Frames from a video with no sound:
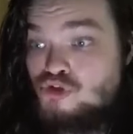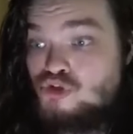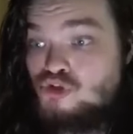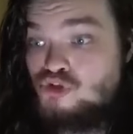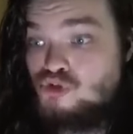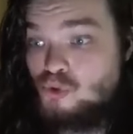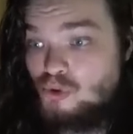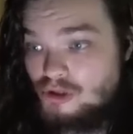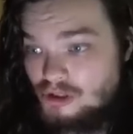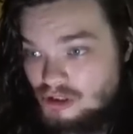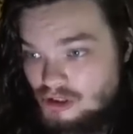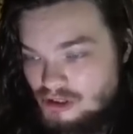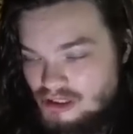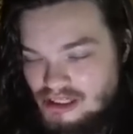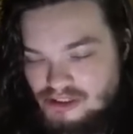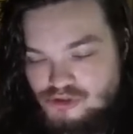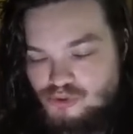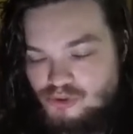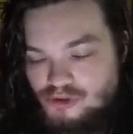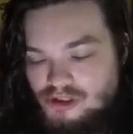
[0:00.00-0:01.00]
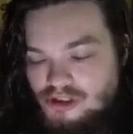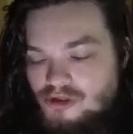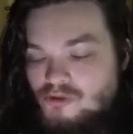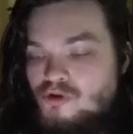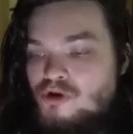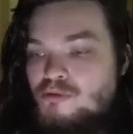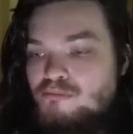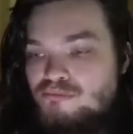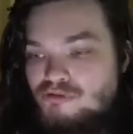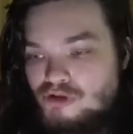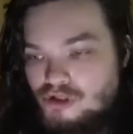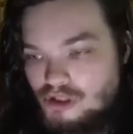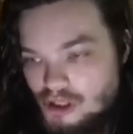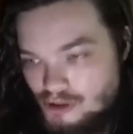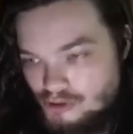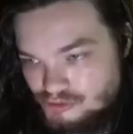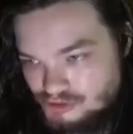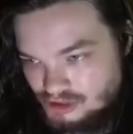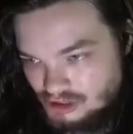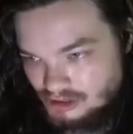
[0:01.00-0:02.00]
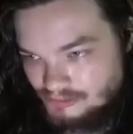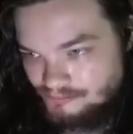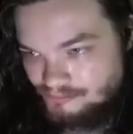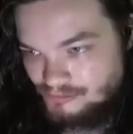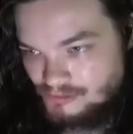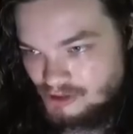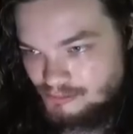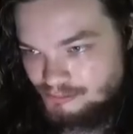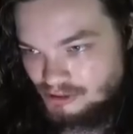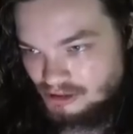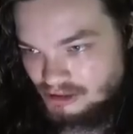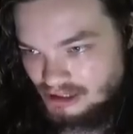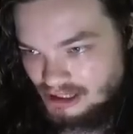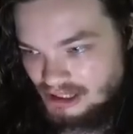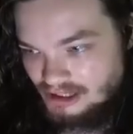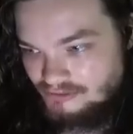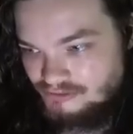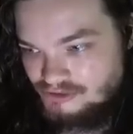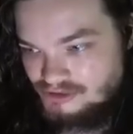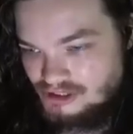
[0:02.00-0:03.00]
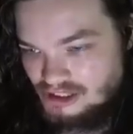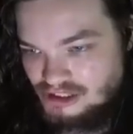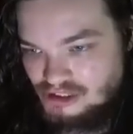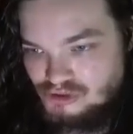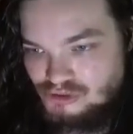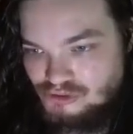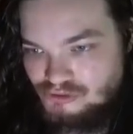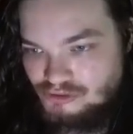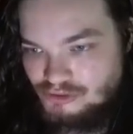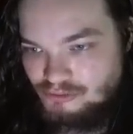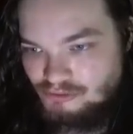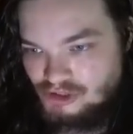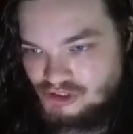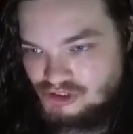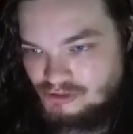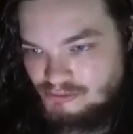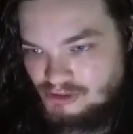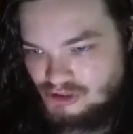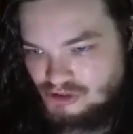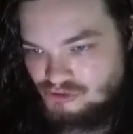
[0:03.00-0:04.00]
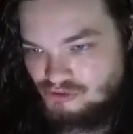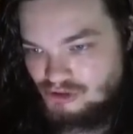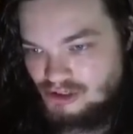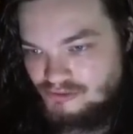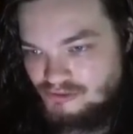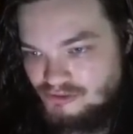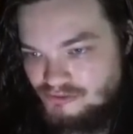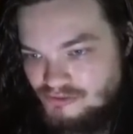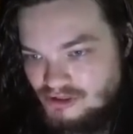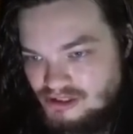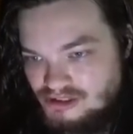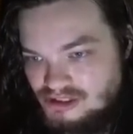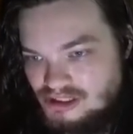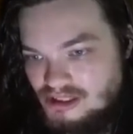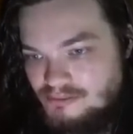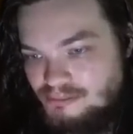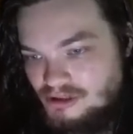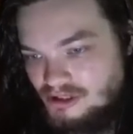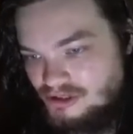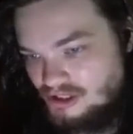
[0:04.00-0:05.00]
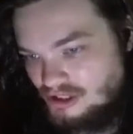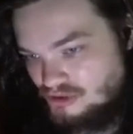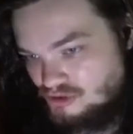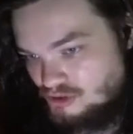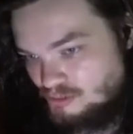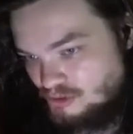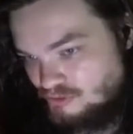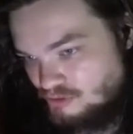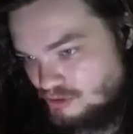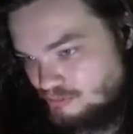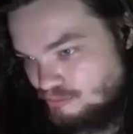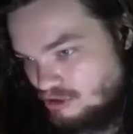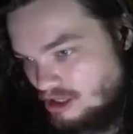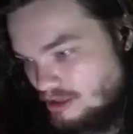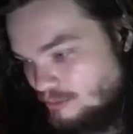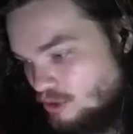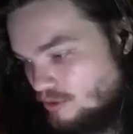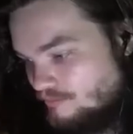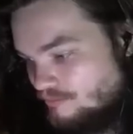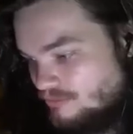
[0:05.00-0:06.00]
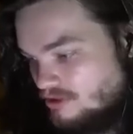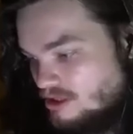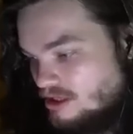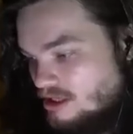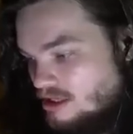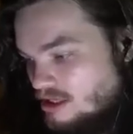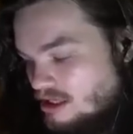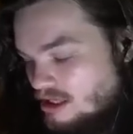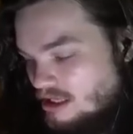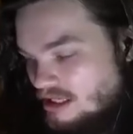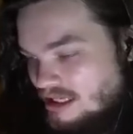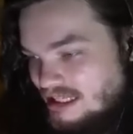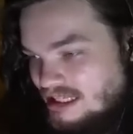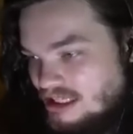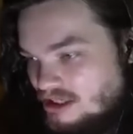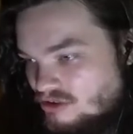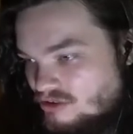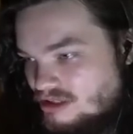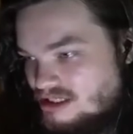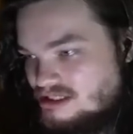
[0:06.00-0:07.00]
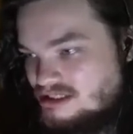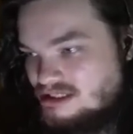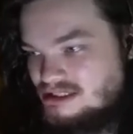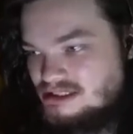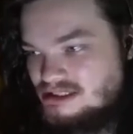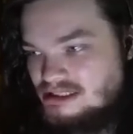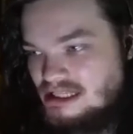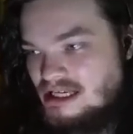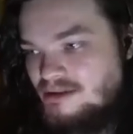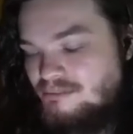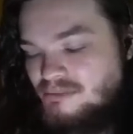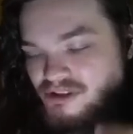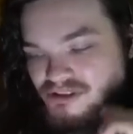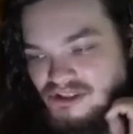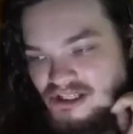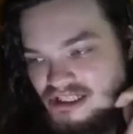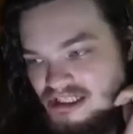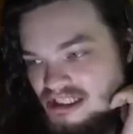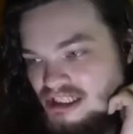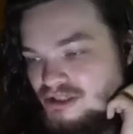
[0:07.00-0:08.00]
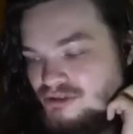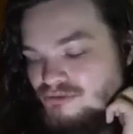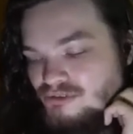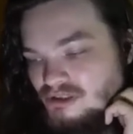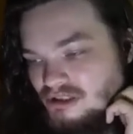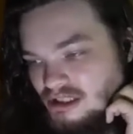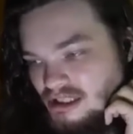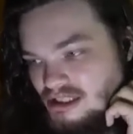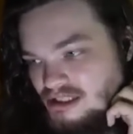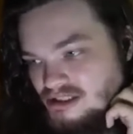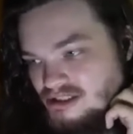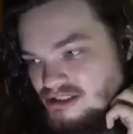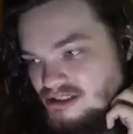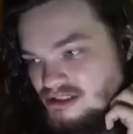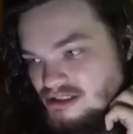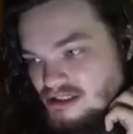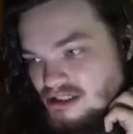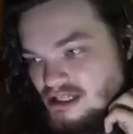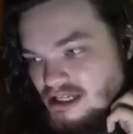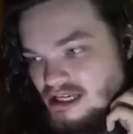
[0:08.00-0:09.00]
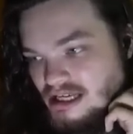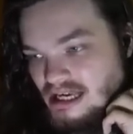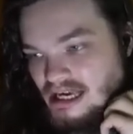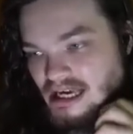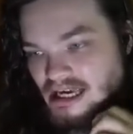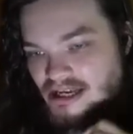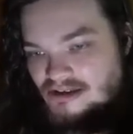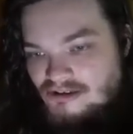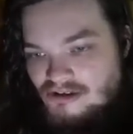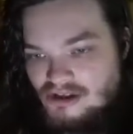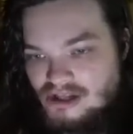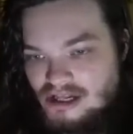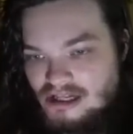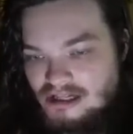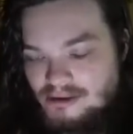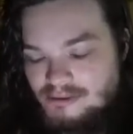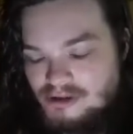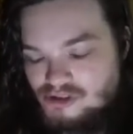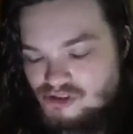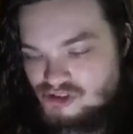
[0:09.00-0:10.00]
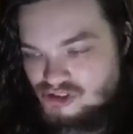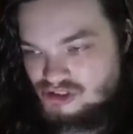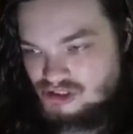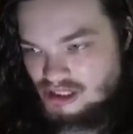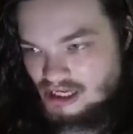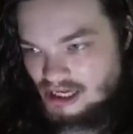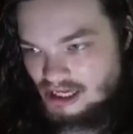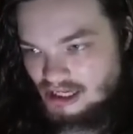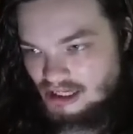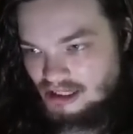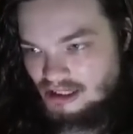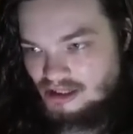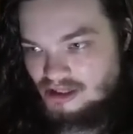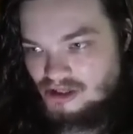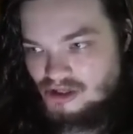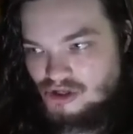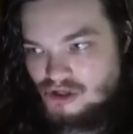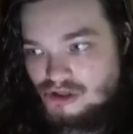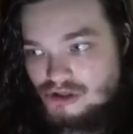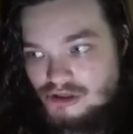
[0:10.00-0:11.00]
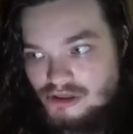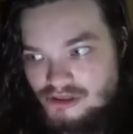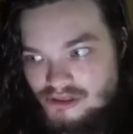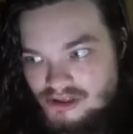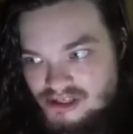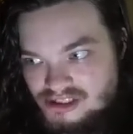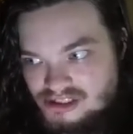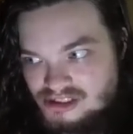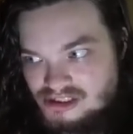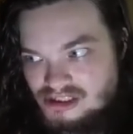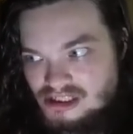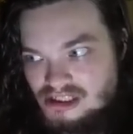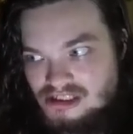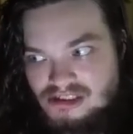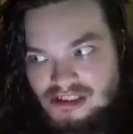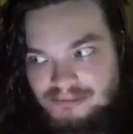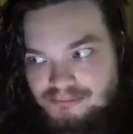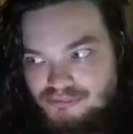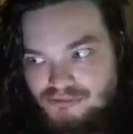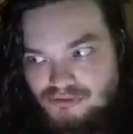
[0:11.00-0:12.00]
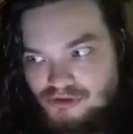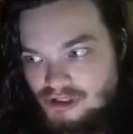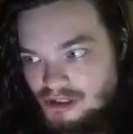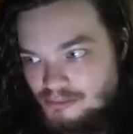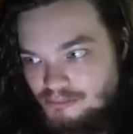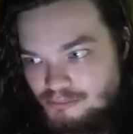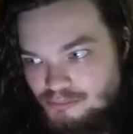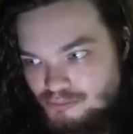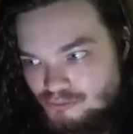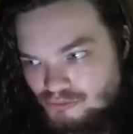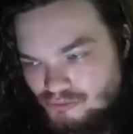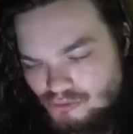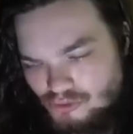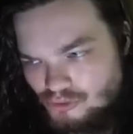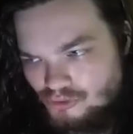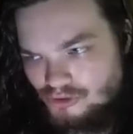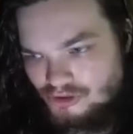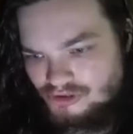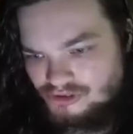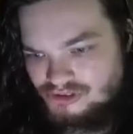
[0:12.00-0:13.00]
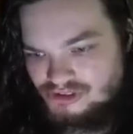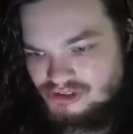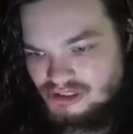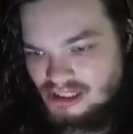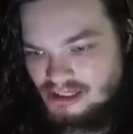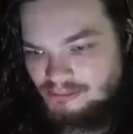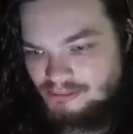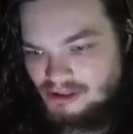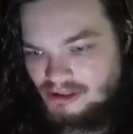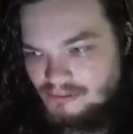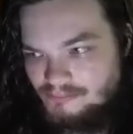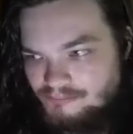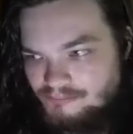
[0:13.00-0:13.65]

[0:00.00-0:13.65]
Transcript: Shoigu, not Shoigu, Prigozhin believes that this is from the Russian Ministry of Defense. Gimpy, thank you so much for the primer. Uh, here is the statement that he released. And let me just say, this is a pretty brutal statement.